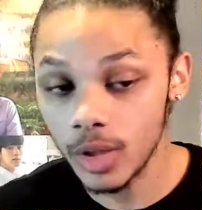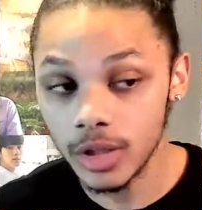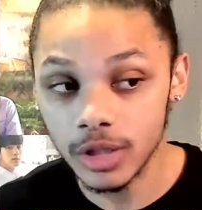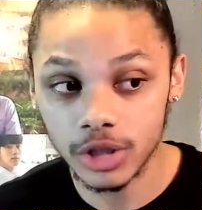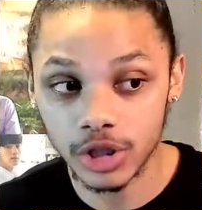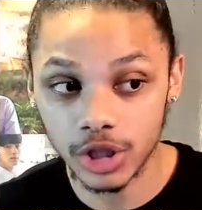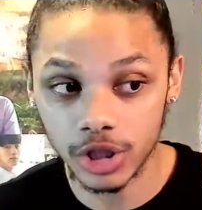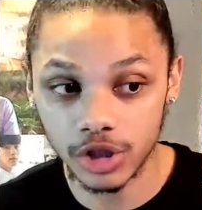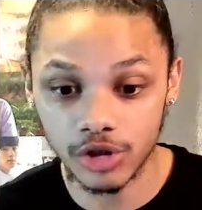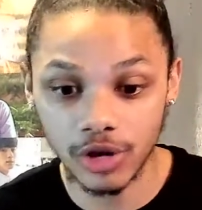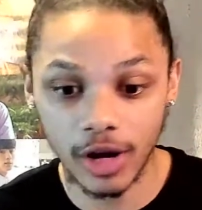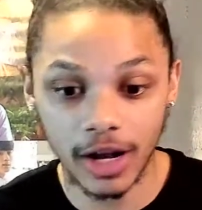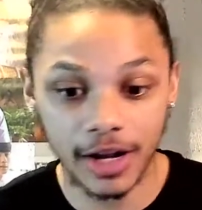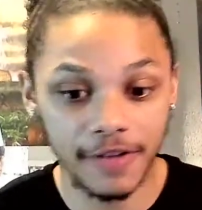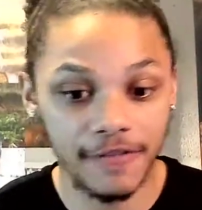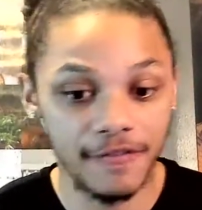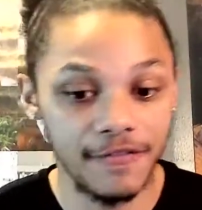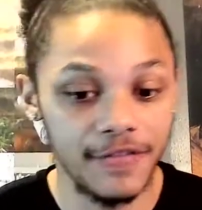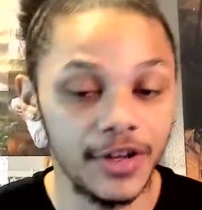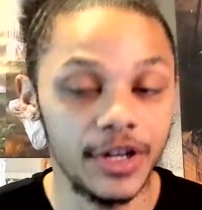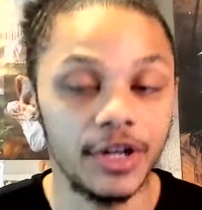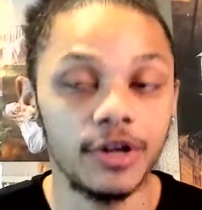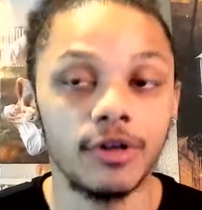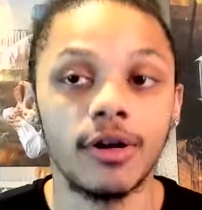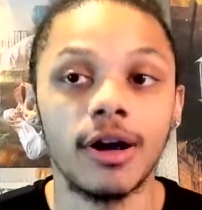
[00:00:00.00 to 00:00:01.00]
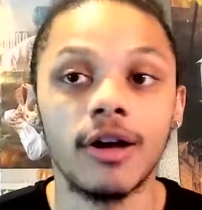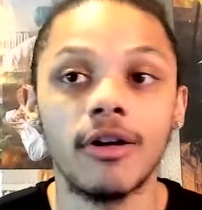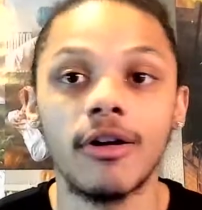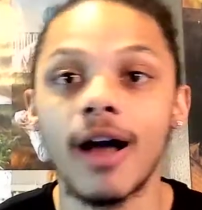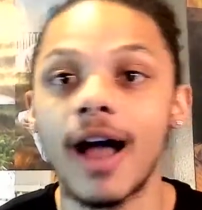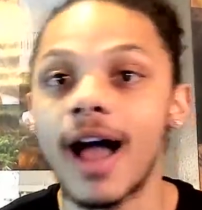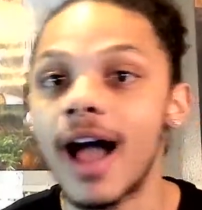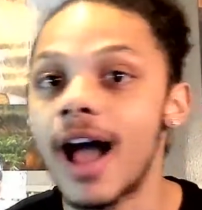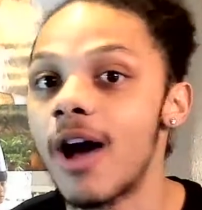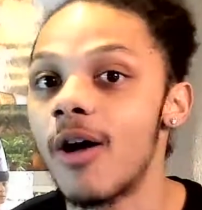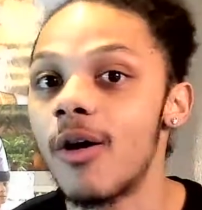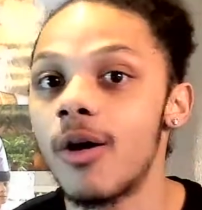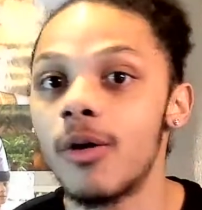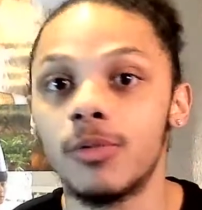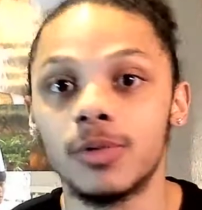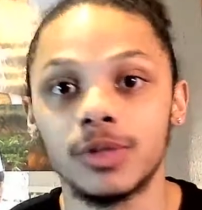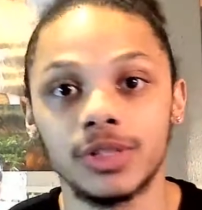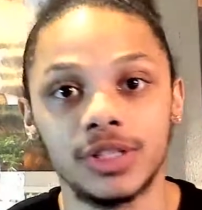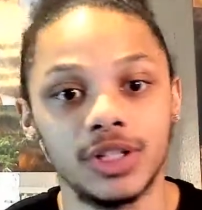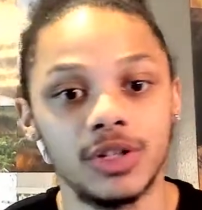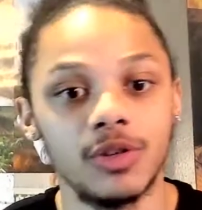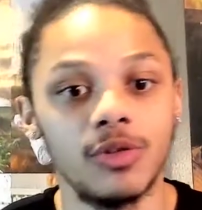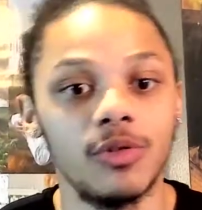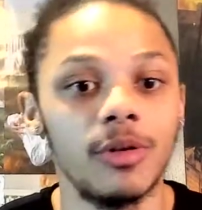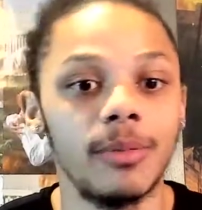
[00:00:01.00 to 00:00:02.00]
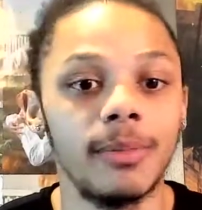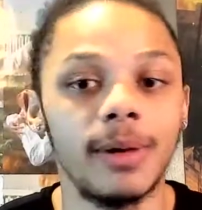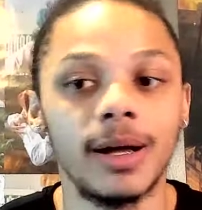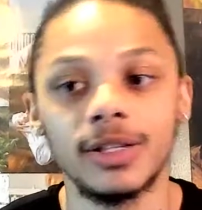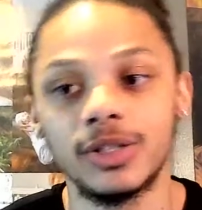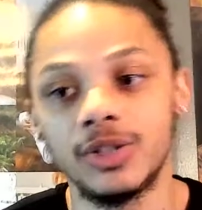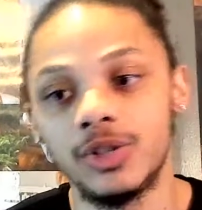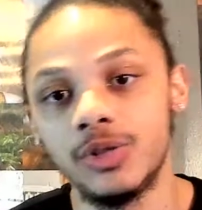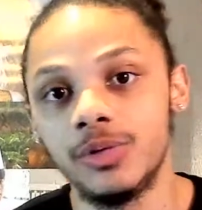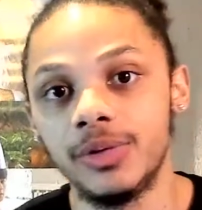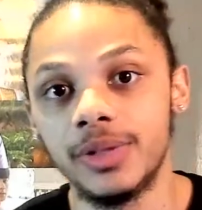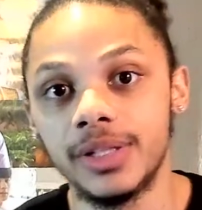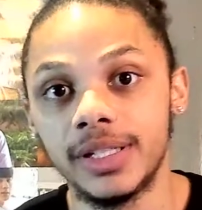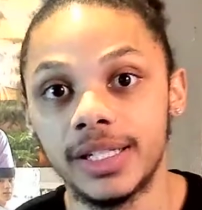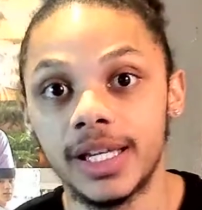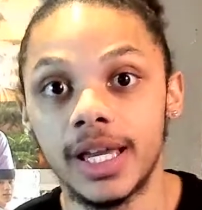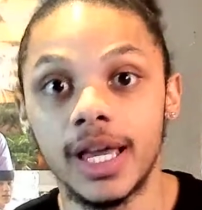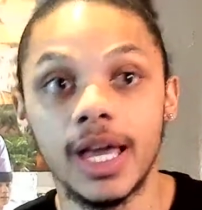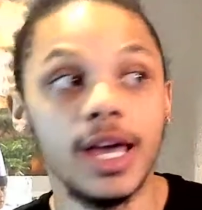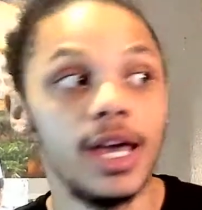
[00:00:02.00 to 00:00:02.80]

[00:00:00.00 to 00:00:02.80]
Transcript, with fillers: to try to figure out how i want to go about doing